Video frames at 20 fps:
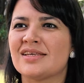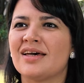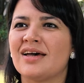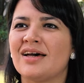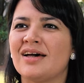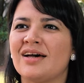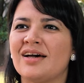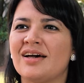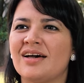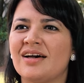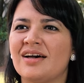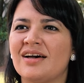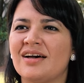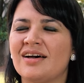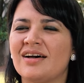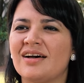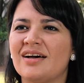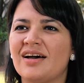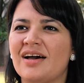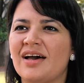
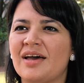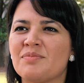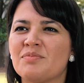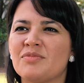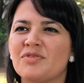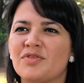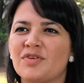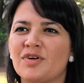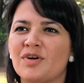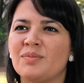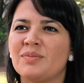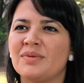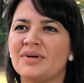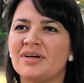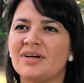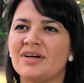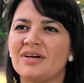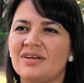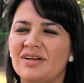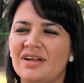Uh, I'm from
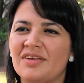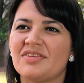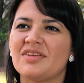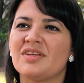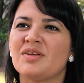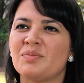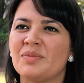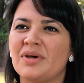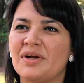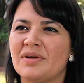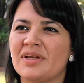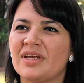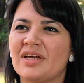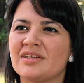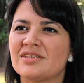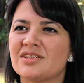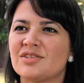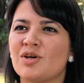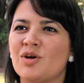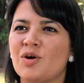uh, Latin
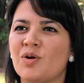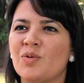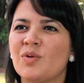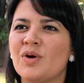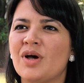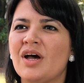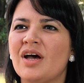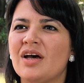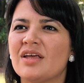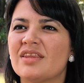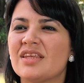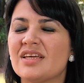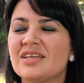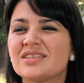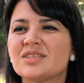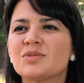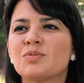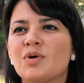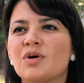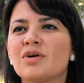America, so
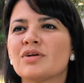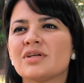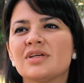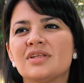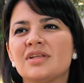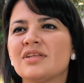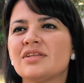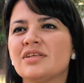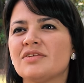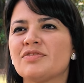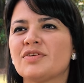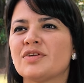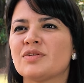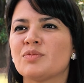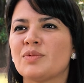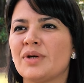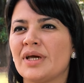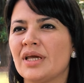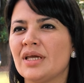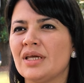things work in a
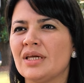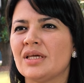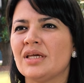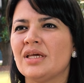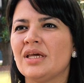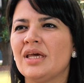different way